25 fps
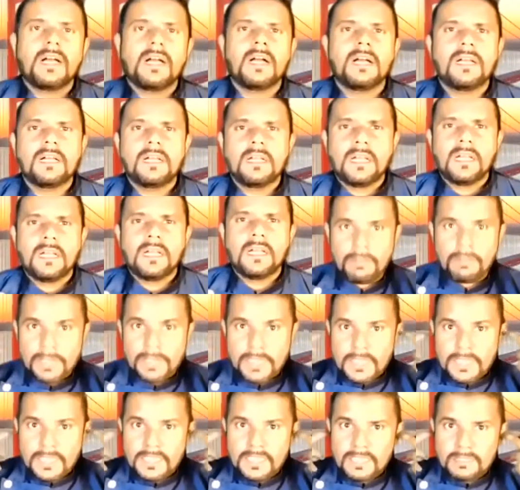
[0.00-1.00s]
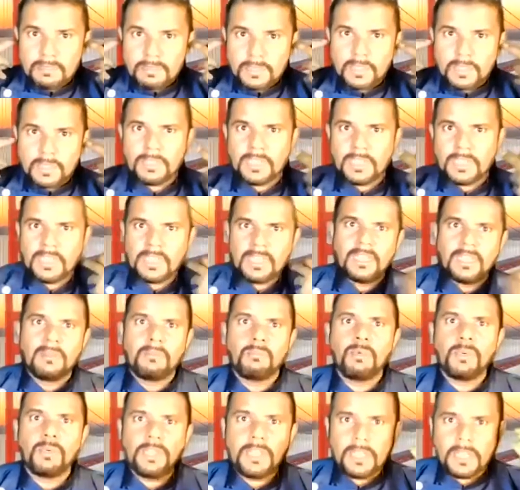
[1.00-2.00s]
our ears, because we are
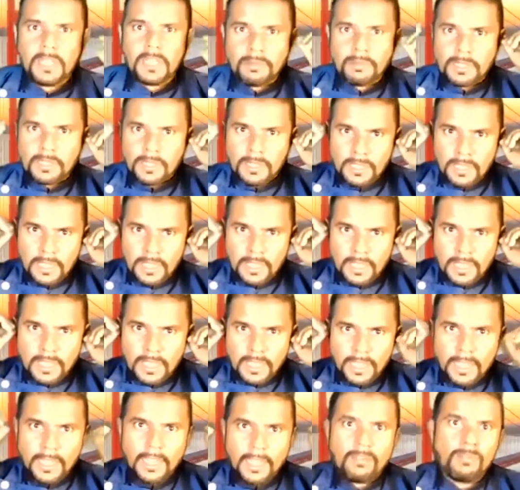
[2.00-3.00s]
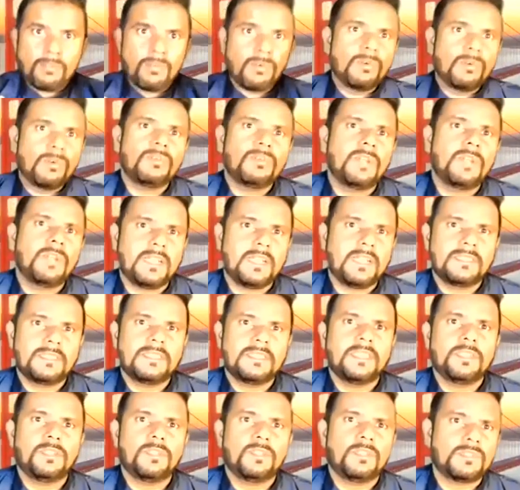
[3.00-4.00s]
putting our headphone and listening
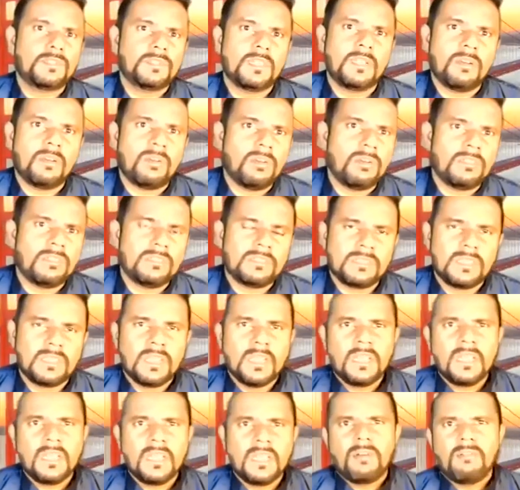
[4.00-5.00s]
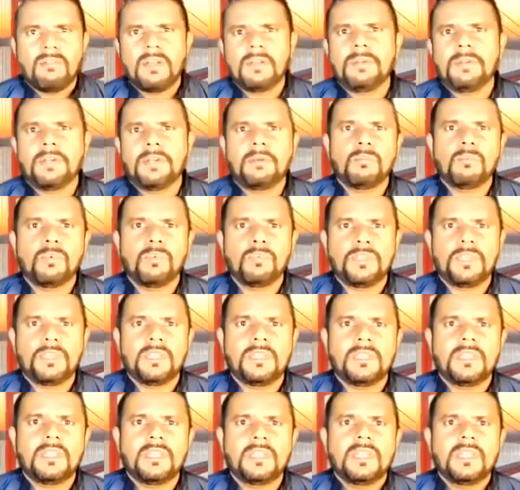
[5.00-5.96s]
to the songs while we are moving.